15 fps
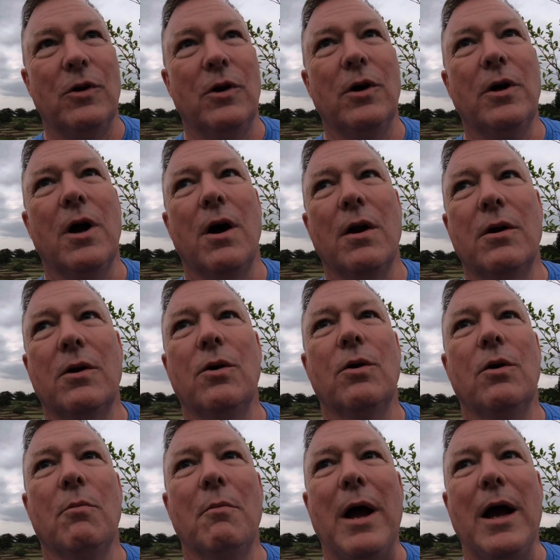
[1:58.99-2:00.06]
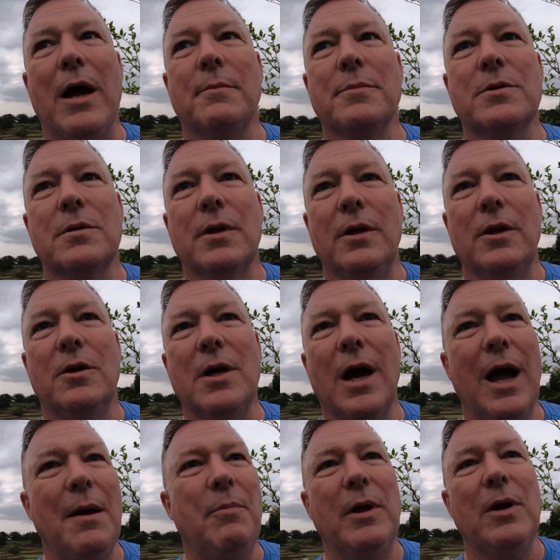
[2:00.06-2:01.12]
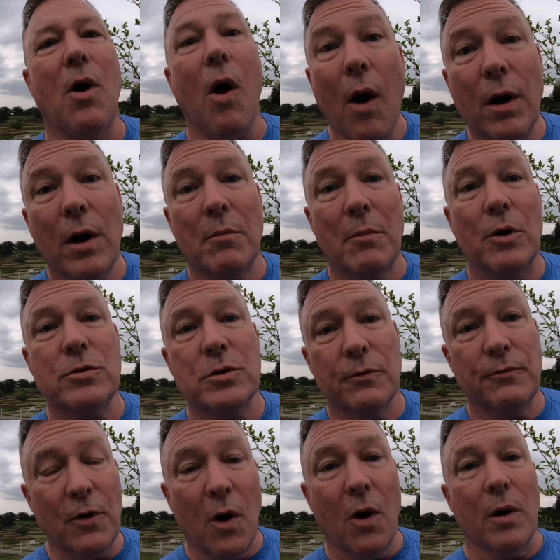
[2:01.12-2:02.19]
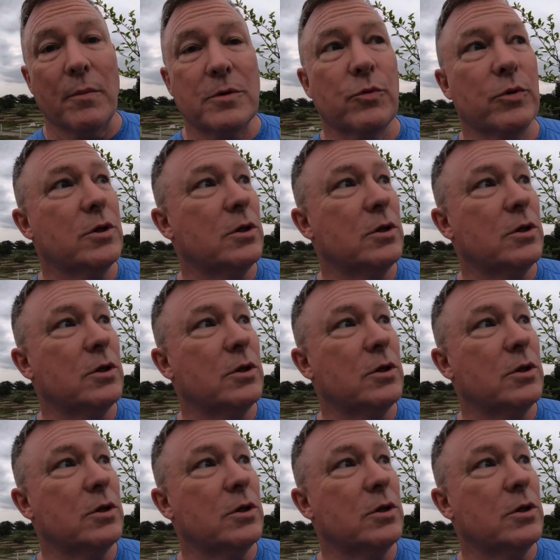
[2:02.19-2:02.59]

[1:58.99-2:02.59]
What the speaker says: you look on Google Maps and you type in Argamosa Farms, which